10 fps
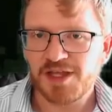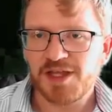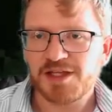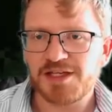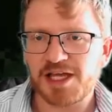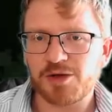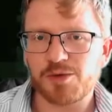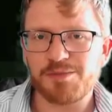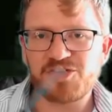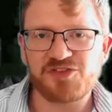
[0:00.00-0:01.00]

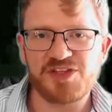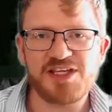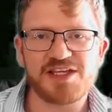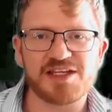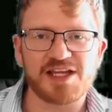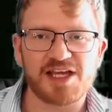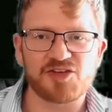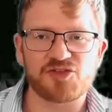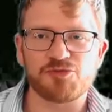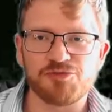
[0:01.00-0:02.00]
Now, Miss Deakin
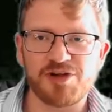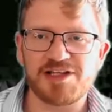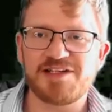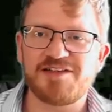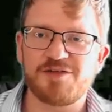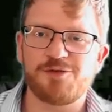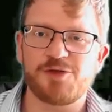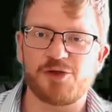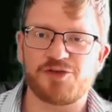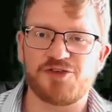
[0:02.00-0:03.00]
has relative
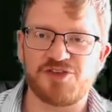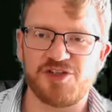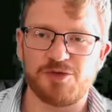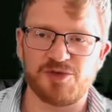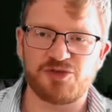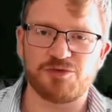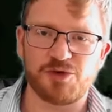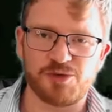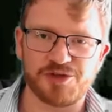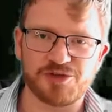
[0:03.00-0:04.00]
velocity to Mr.
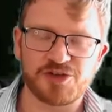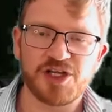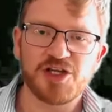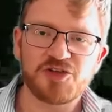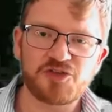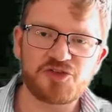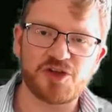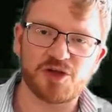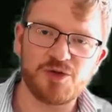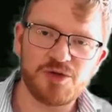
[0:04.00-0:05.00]
Roland.
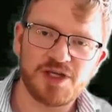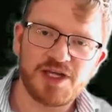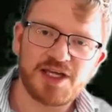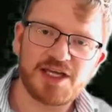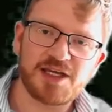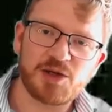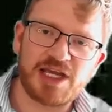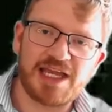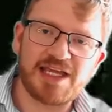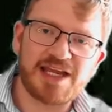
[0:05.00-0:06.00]
So,
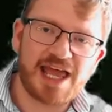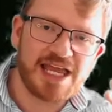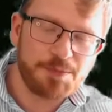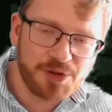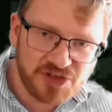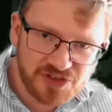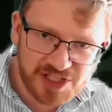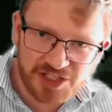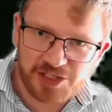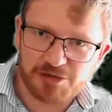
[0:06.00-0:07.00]
in a
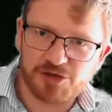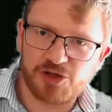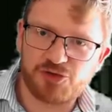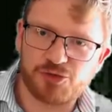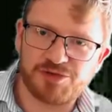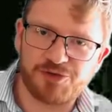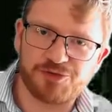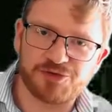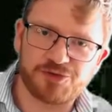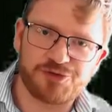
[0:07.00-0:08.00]
particular inertial
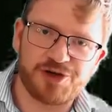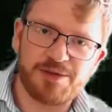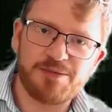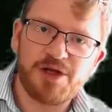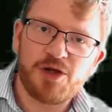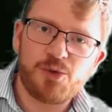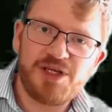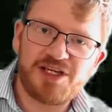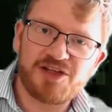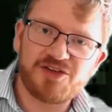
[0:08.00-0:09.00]
reference frame,
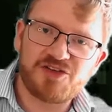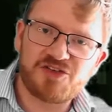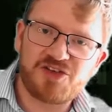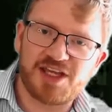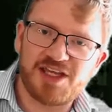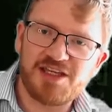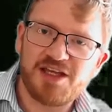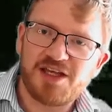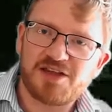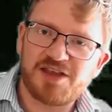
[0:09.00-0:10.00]
we can say
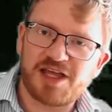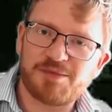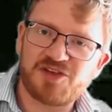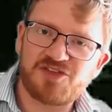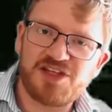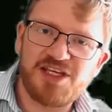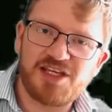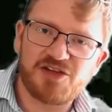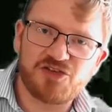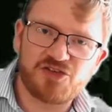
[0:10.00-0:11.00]
that Miss
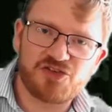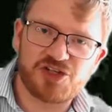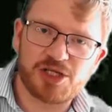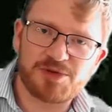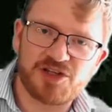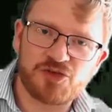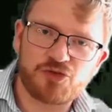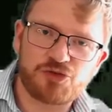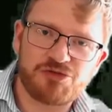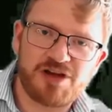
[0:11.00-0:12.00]
Deakin's ship is
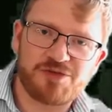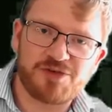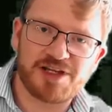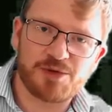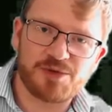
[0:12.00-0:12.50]
travelling